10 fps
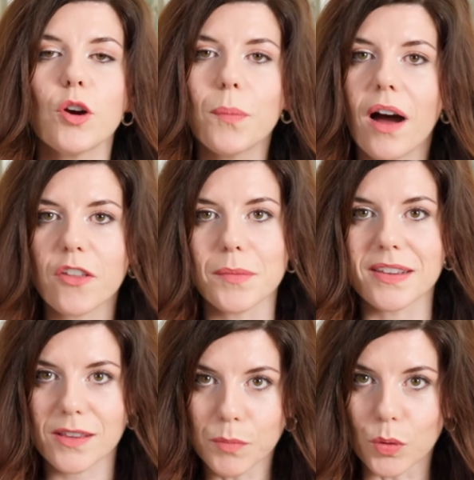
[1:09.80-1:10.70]
your bathroom is
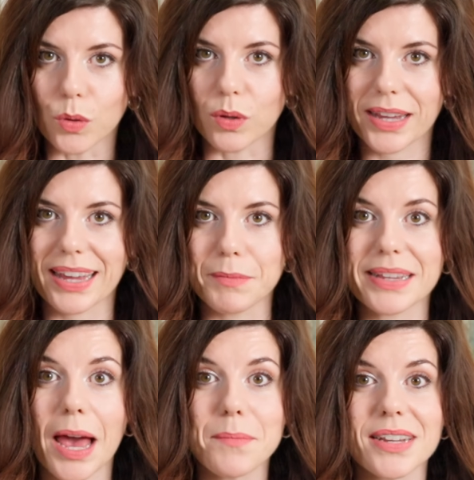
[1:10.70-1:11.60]
small, it can be
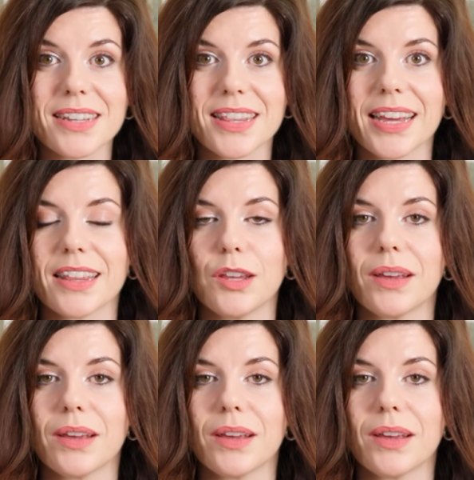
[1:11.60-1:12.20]
tempting to think that you